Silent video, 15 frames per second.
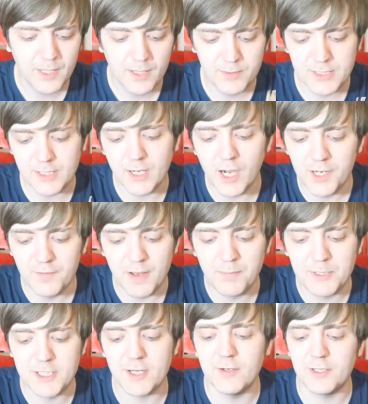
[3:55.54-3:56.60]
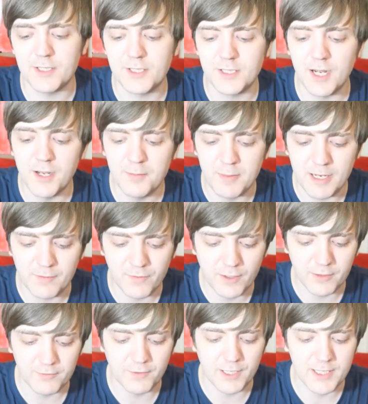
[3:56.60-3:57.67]
It was the kind of episode that Steinbeck
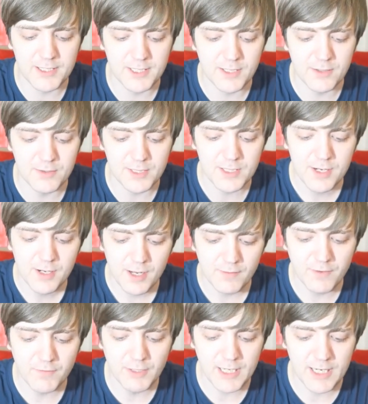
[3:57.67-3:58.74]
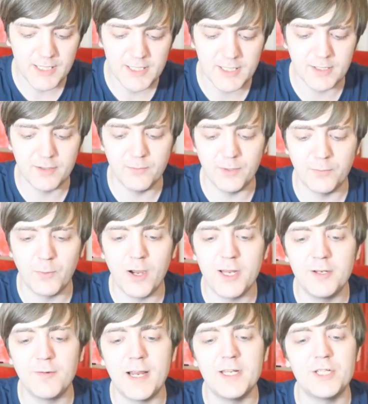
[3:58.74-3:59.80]
filed for later use, a vivid incident with
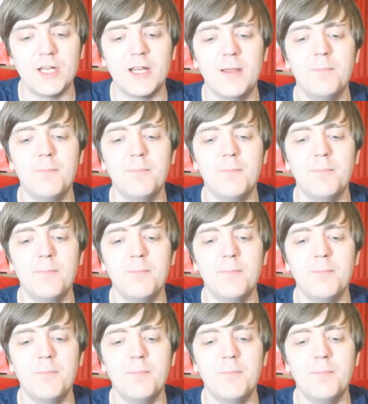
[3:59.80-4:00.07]
wide ranging